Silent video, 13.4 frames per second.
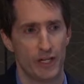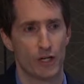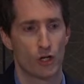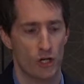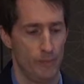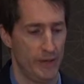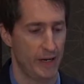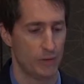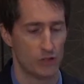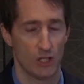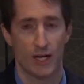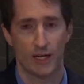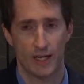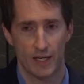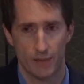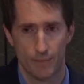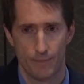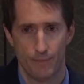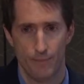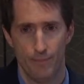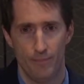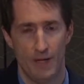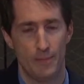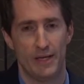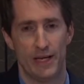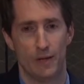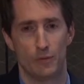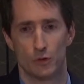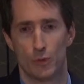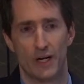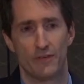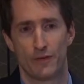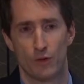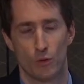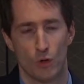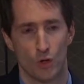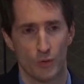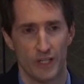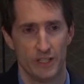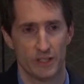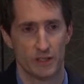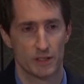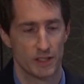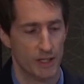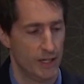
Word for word: It could have been I was lucky. Maybe I was right for the wrong reasons.